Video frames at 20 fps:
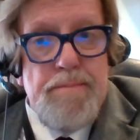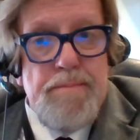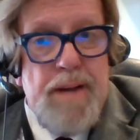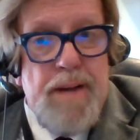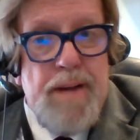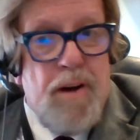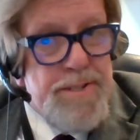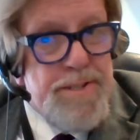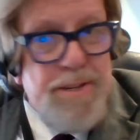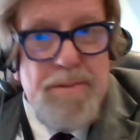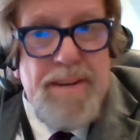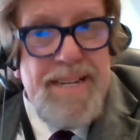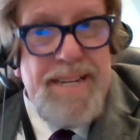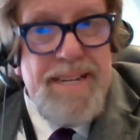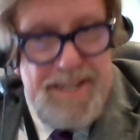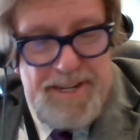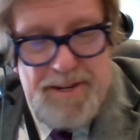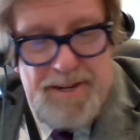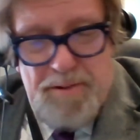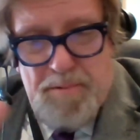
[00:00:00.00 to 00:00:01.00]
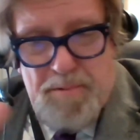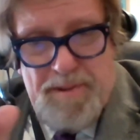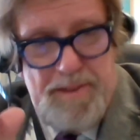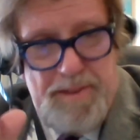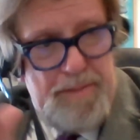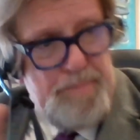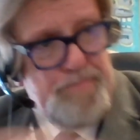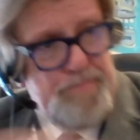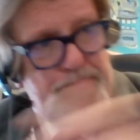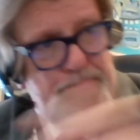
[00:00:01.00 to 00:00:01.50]
Also has to do
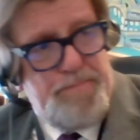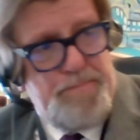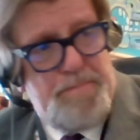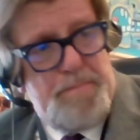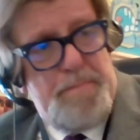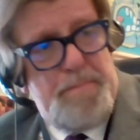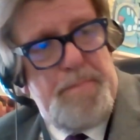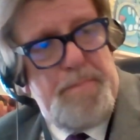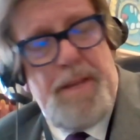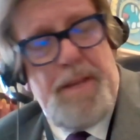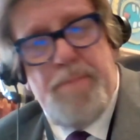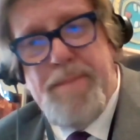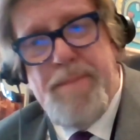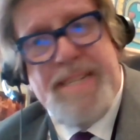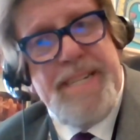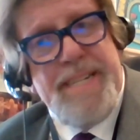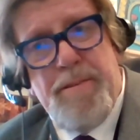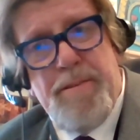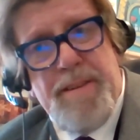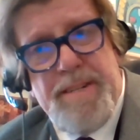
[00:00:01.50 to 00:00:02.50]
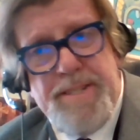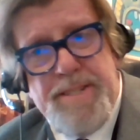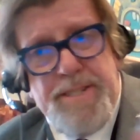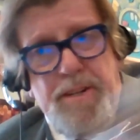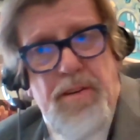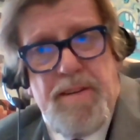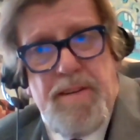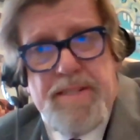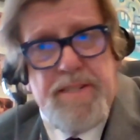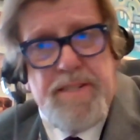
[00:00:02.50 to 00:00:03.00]
with materials,
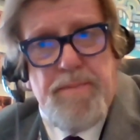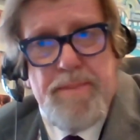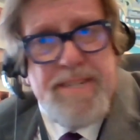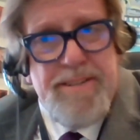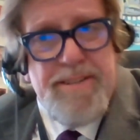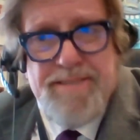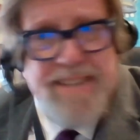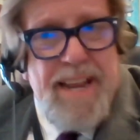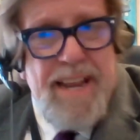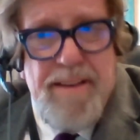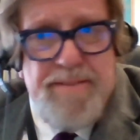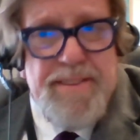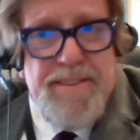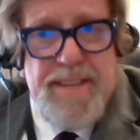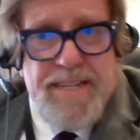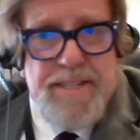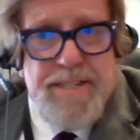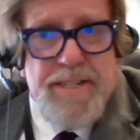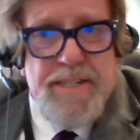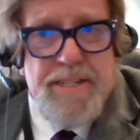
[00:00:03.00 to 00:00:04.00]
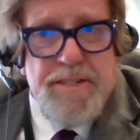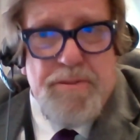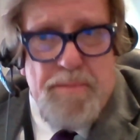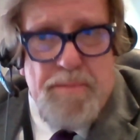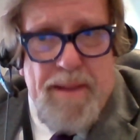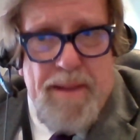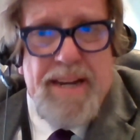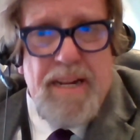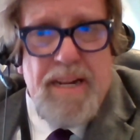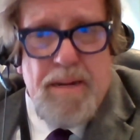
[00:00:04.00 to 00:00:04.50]
cost of materials. Everything is just
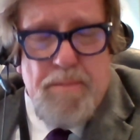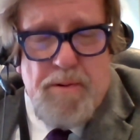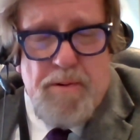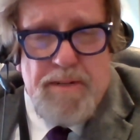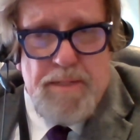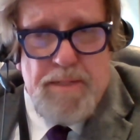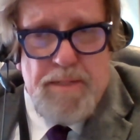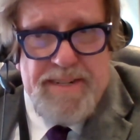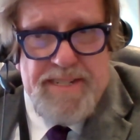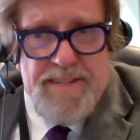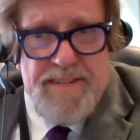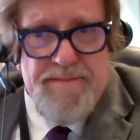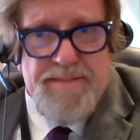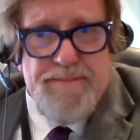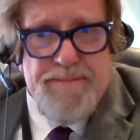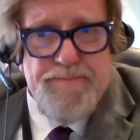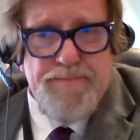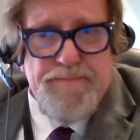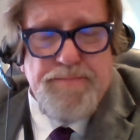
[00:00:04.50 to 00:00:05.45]
dramatically more expensive.